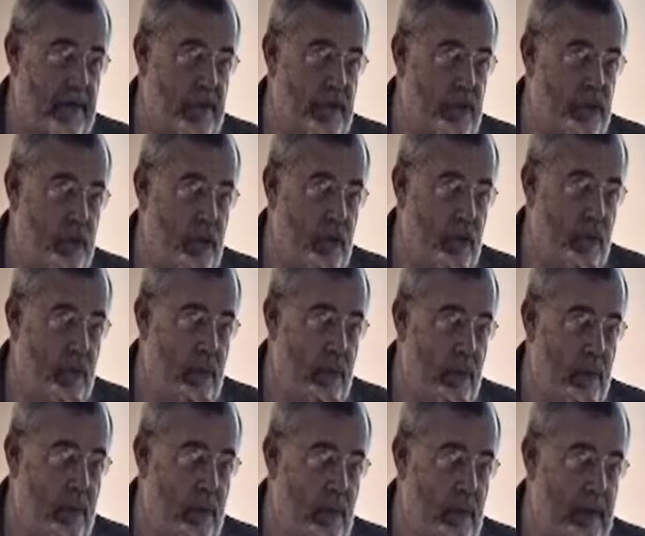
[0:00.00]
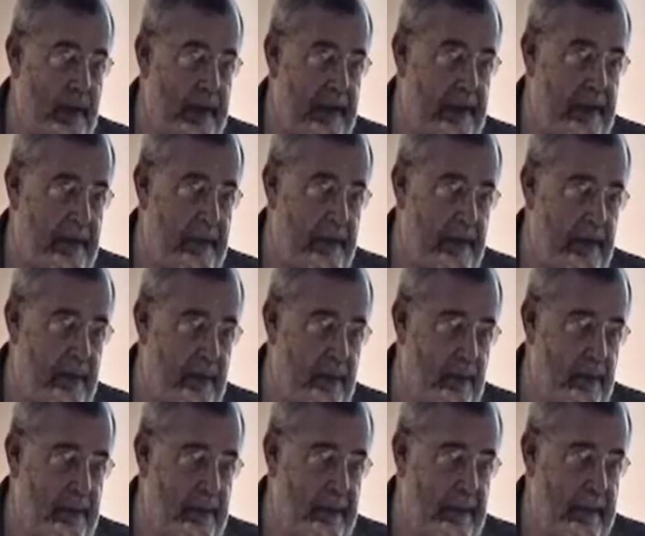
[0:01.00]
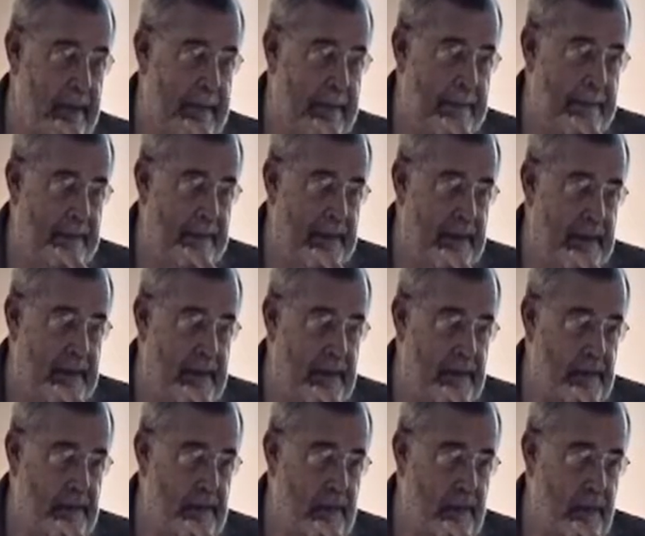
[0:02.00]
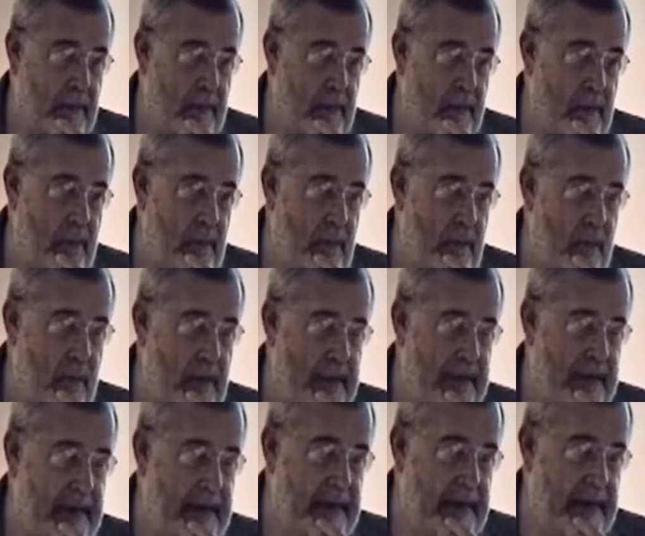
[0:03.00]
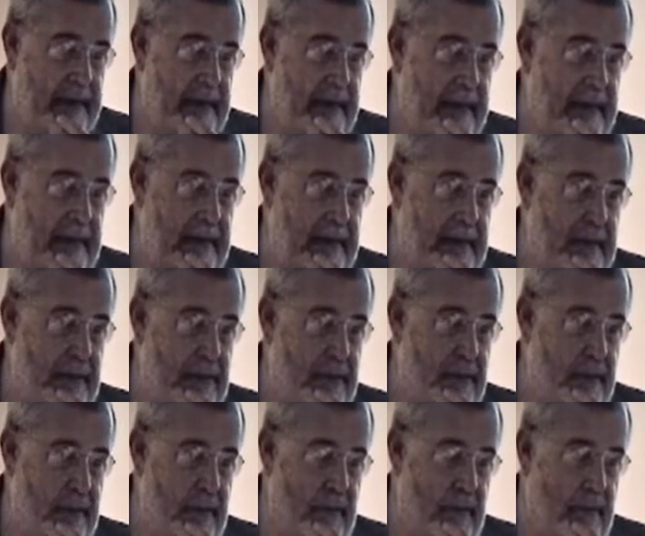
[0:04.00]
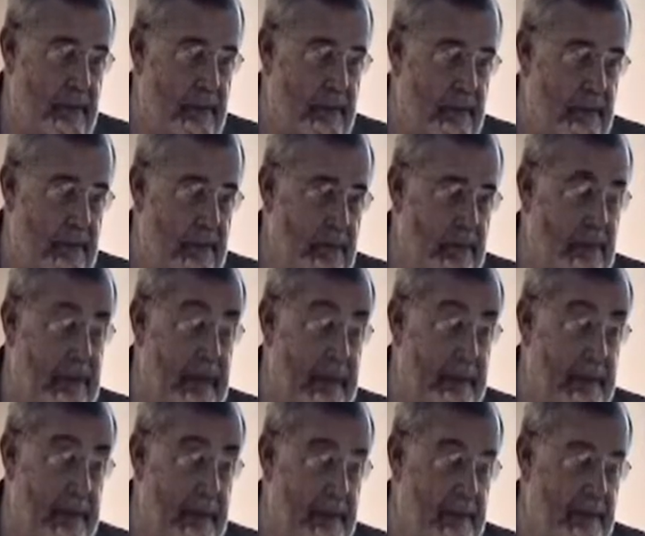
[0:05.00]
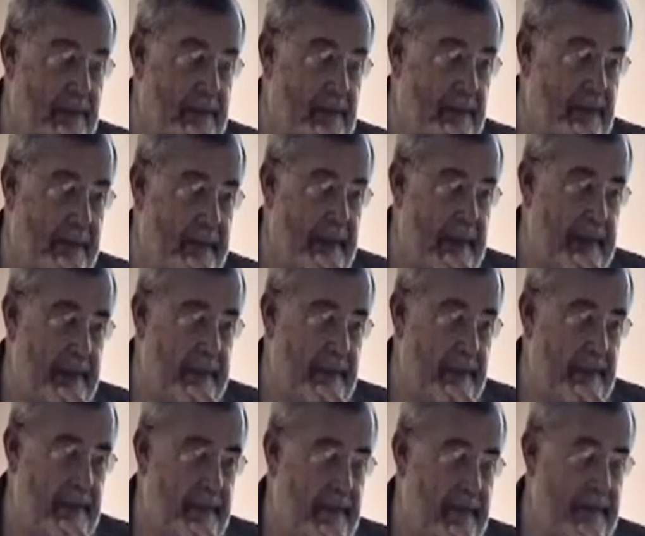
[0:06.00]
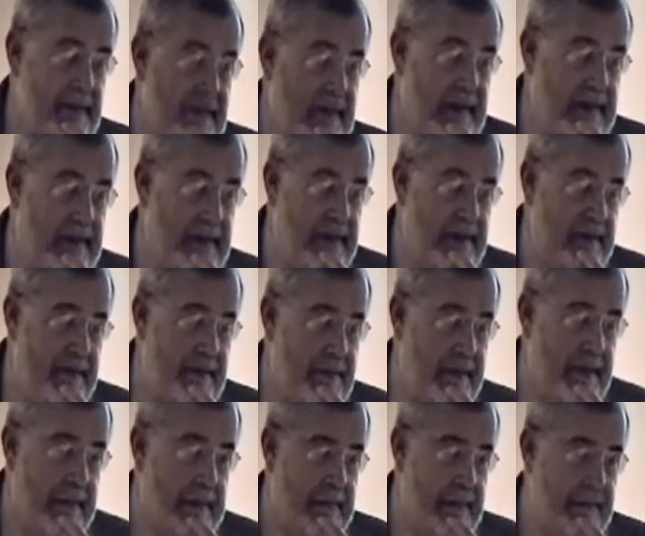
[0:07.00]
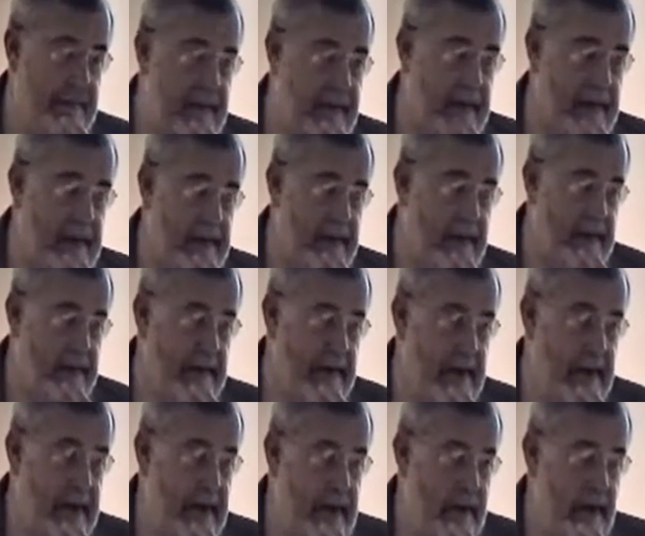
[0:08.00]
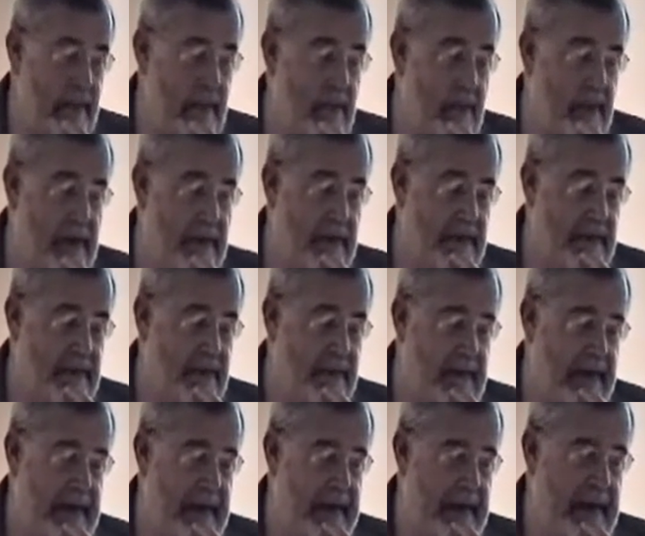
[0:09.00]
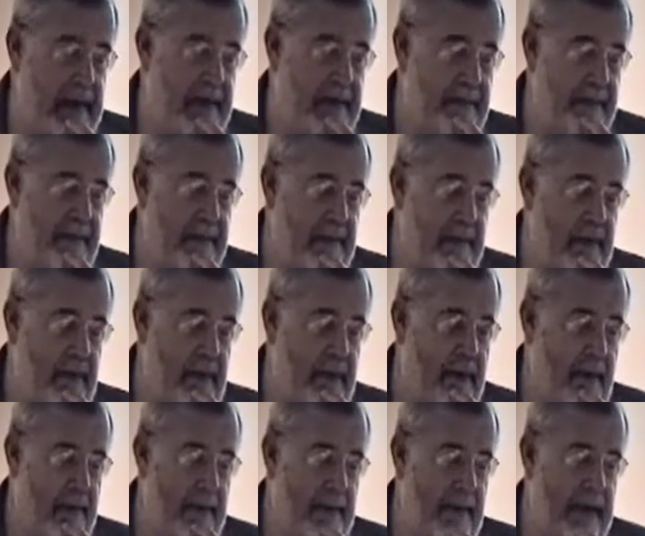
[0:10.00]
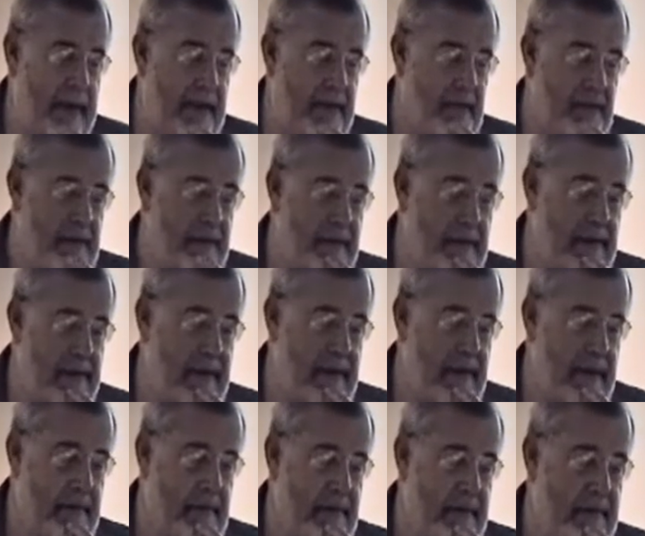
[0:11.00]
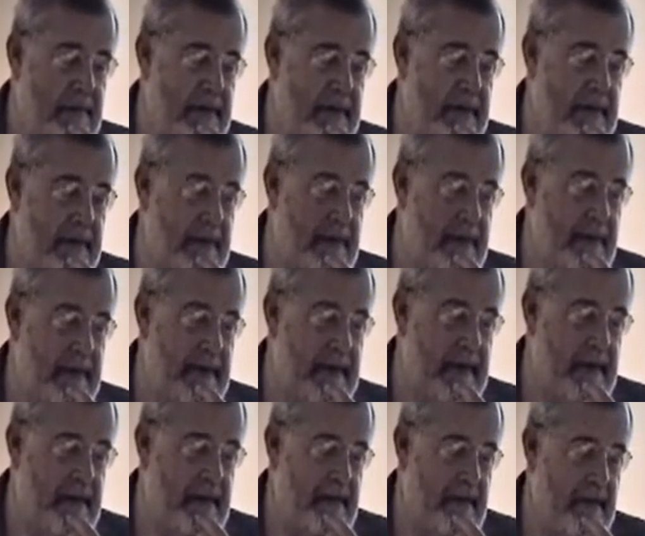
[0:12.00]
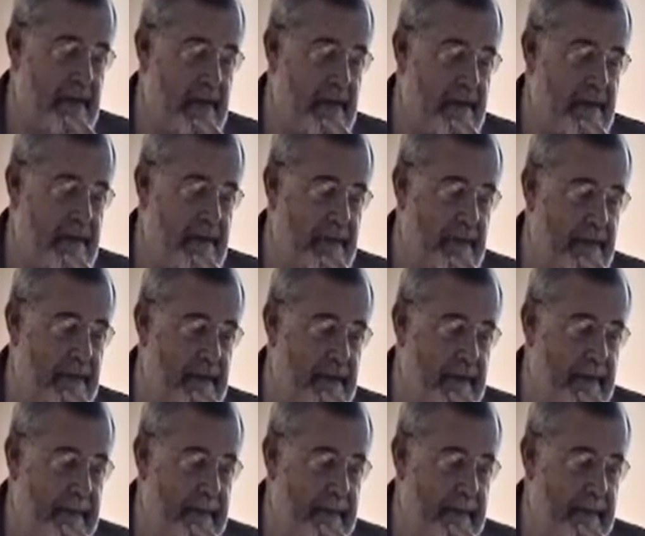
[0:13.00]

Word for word: show what I thought it would. So what the data did show, which got published as a paper, a scientific paper finally, was that if a patient comes in the dental office